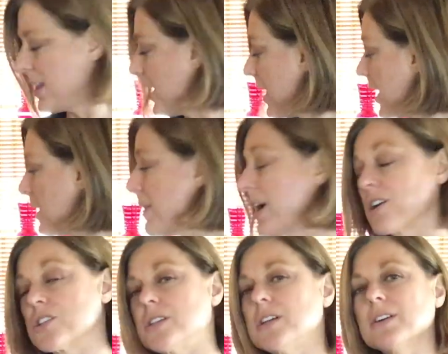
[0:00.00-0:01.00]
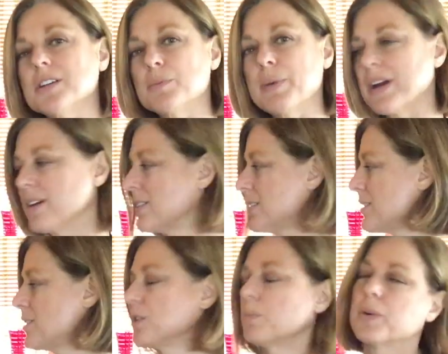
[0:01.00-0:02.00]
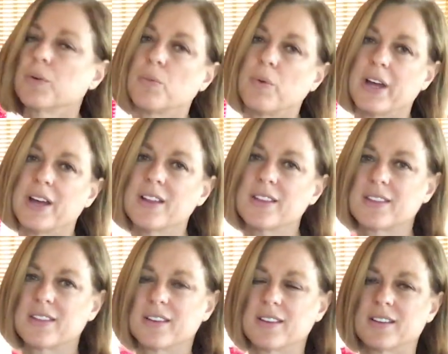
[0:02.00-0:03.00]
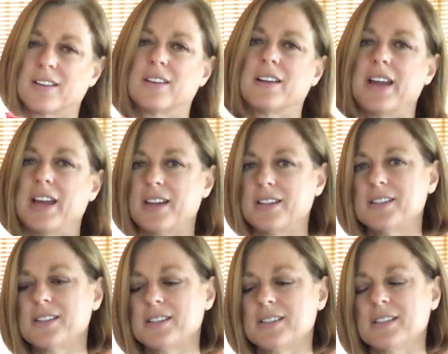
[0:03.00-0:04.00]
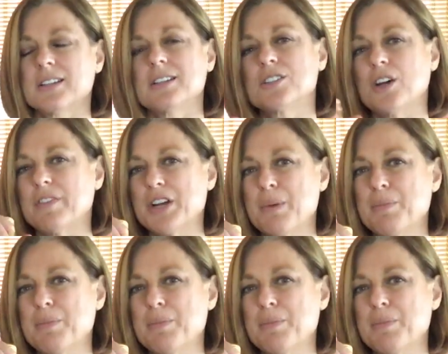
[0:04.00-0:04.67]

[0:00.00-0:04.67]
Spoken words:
then I'm actually going to pair this soup with Andis Sauvignon